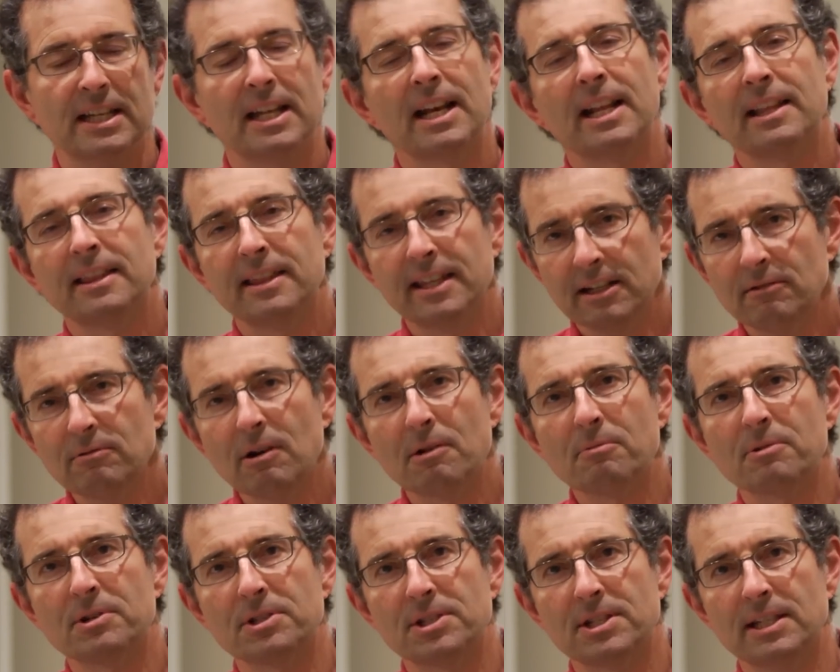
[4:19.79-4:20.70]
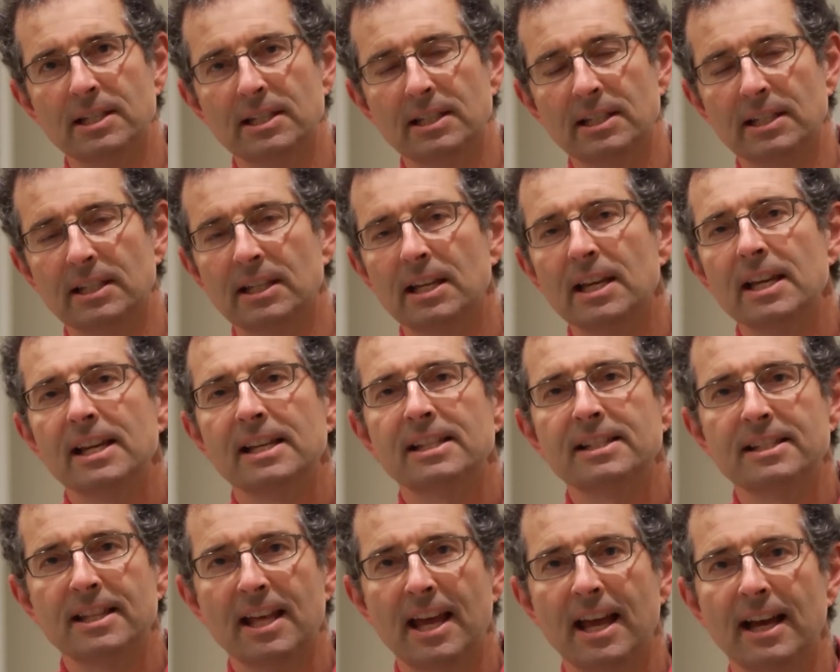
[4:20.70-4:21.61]
And I think what we're seeing
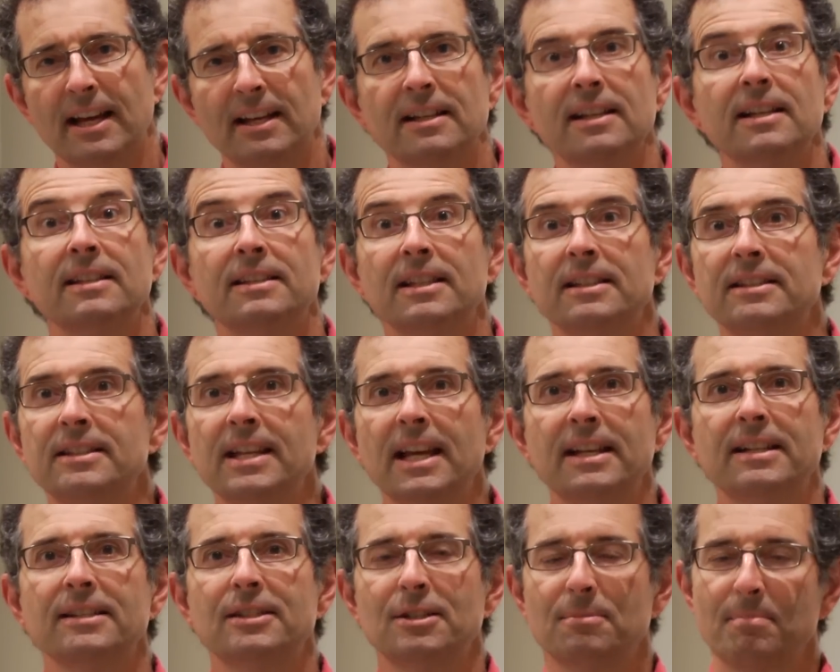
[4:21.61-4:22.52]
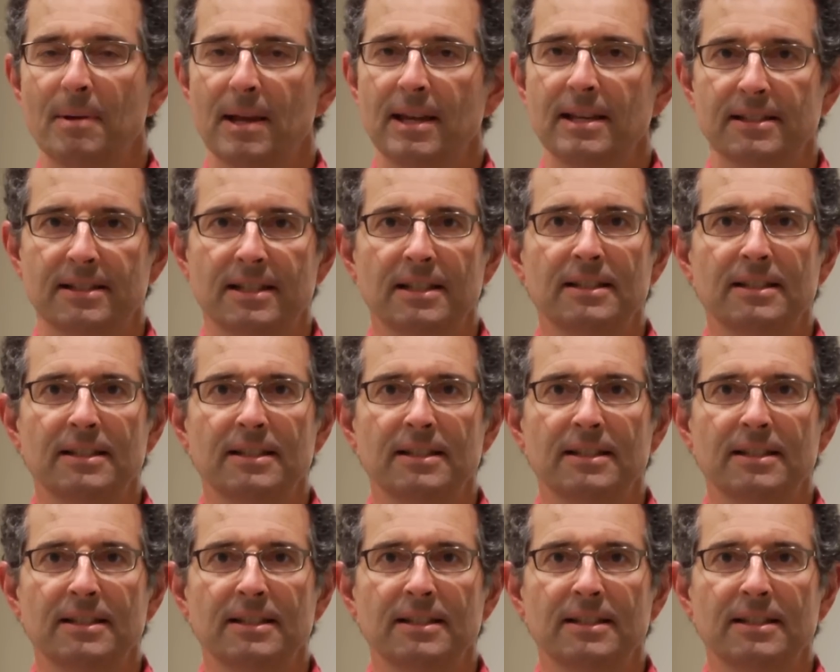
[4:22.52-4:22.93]
is that the data space,